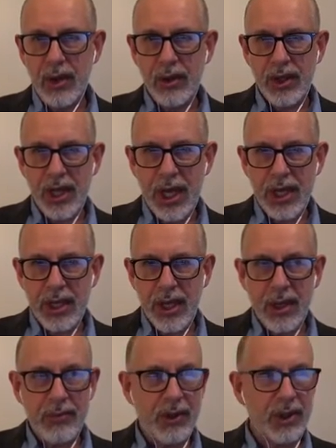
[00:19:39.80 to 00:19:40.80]
Okay,
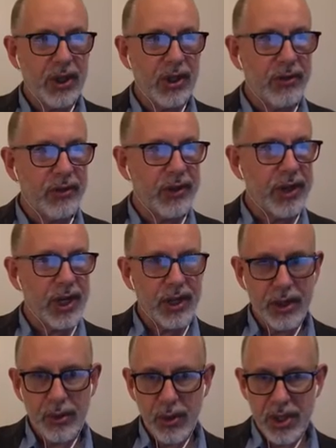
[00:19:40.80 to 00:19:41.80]
I'm looking for another
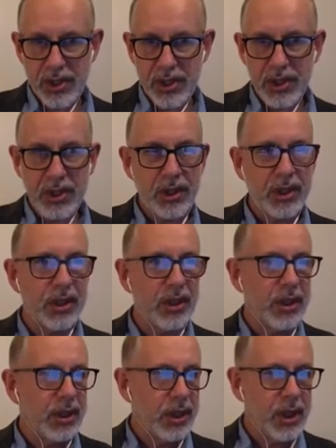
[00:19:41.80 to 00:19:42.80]
question.
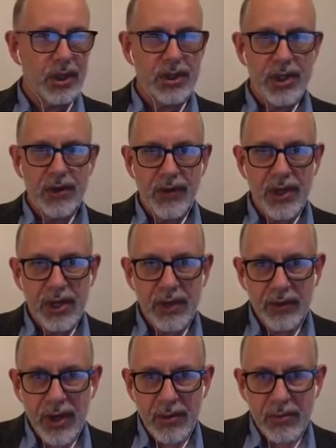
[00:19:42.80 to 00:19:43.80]
I'll see if any have
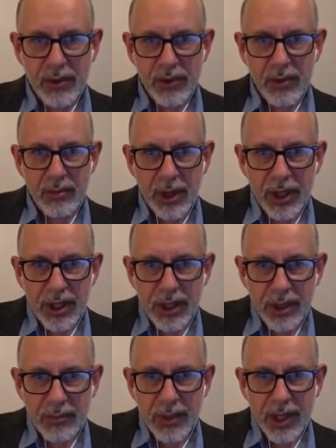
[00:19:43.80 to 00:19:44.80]
come through by
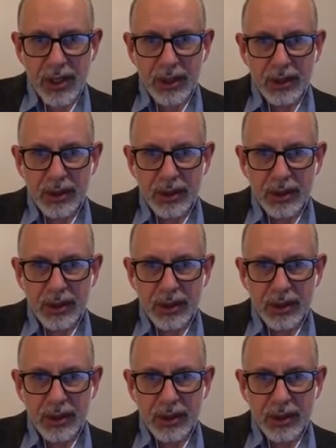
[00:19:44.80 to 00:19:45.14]
email.